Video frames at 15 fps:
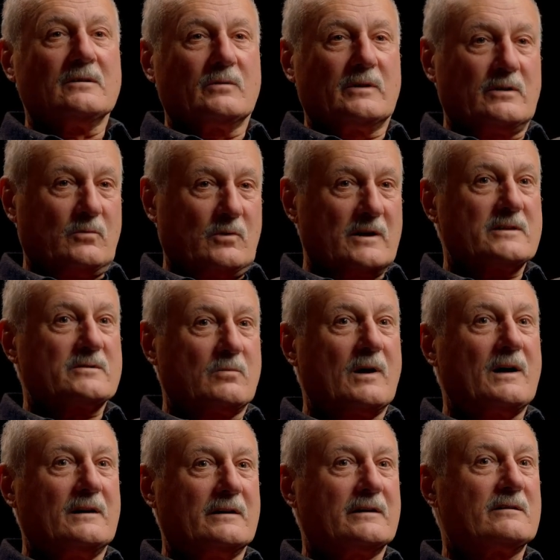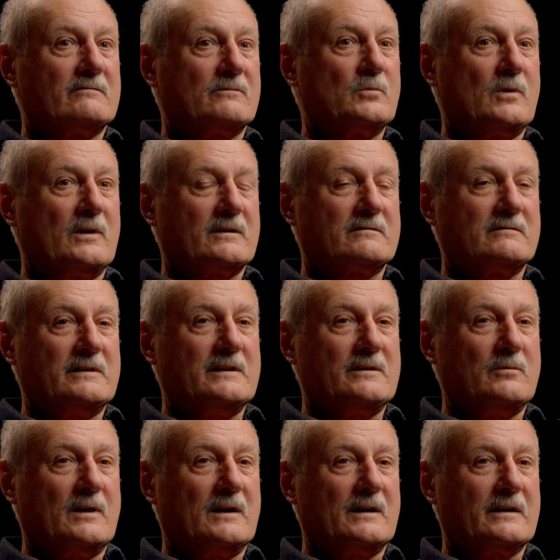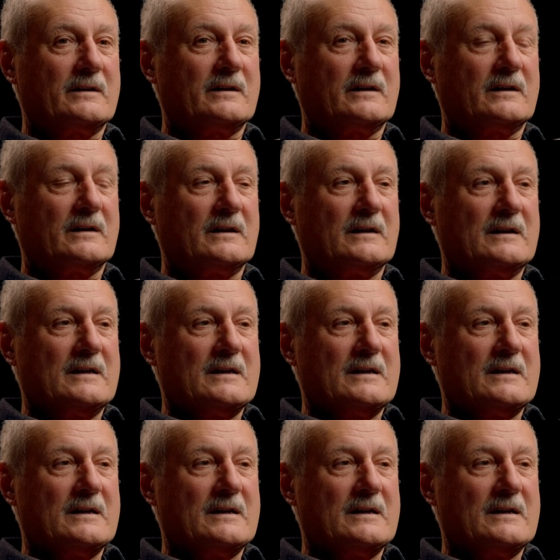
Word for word: When it works well, it can work really well, I think.